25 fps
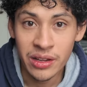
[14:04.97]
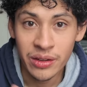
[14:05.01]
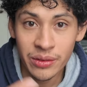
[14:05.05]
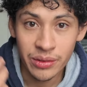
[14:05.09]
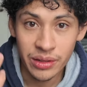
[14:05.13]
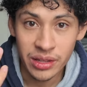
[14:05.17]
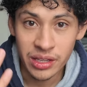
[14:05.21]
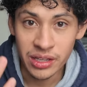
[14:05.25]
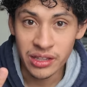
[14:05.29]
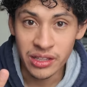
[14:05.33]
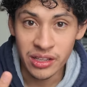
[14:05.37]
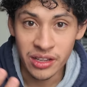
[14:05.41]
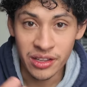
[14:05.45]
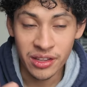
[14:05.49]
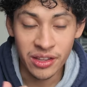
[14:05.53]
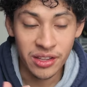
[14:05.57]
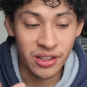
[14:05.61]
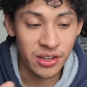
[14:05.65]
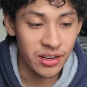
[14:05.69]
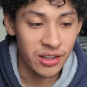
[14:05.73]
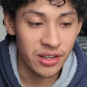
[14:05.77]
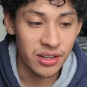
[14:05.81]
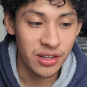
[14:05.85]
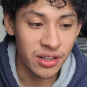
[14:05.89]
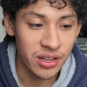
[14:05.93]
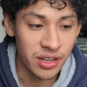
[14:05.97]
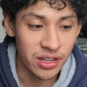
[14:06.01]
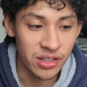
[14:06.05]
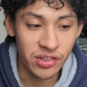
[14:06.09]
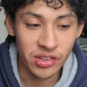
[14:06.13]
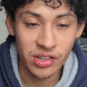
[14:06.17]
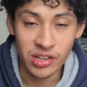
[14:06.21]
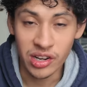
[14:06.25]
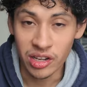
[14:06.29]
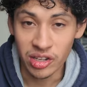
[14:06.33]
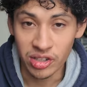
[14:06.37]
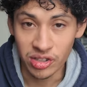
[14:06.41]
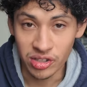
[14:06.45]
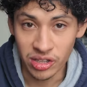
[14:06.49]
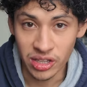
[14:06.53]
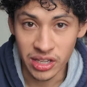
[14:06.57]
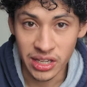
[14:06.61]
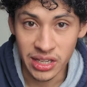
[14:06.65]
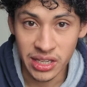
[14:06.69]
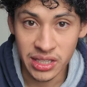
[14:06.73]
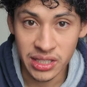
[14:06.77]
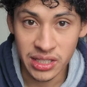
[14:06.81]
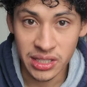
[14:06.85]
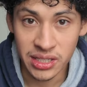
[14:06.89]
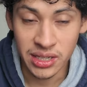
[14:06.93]
with another $100
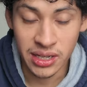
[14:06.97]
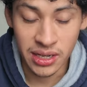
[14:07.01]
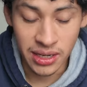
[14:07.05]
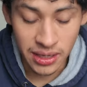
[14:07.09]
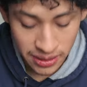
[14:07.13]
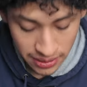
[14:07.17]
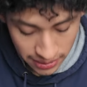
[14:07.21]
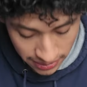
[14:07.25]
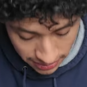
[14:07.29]
lens.